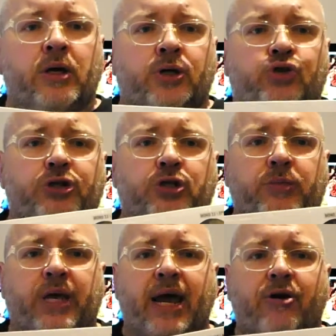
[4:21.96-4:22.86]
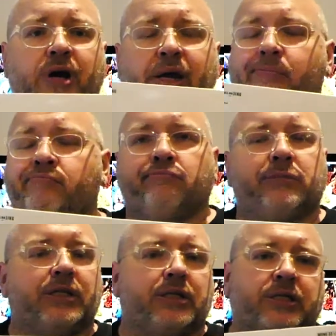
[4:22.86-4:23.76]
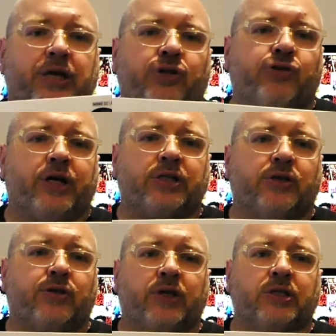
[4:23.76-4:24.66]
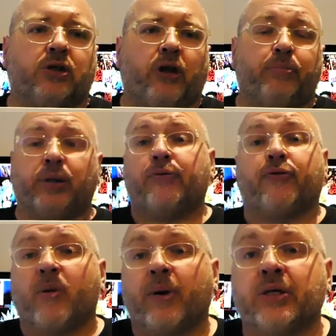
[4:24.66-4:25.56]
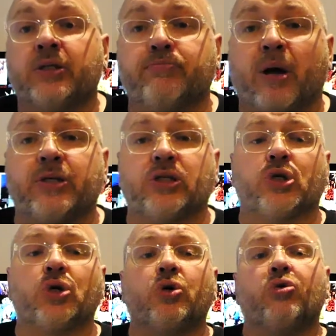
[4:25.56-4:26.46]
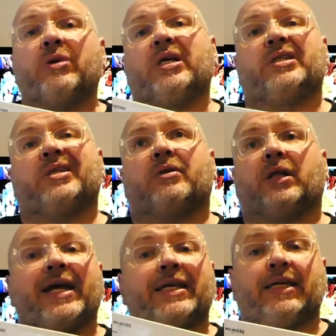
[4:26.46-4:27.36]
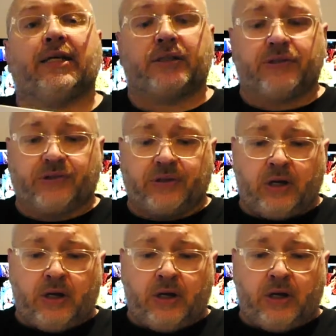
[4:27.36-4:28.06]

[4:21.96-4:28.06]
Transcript: Tristram Cary did the soundtracks to things like Blood from the Mummy's Tomb. He did Lady Killers.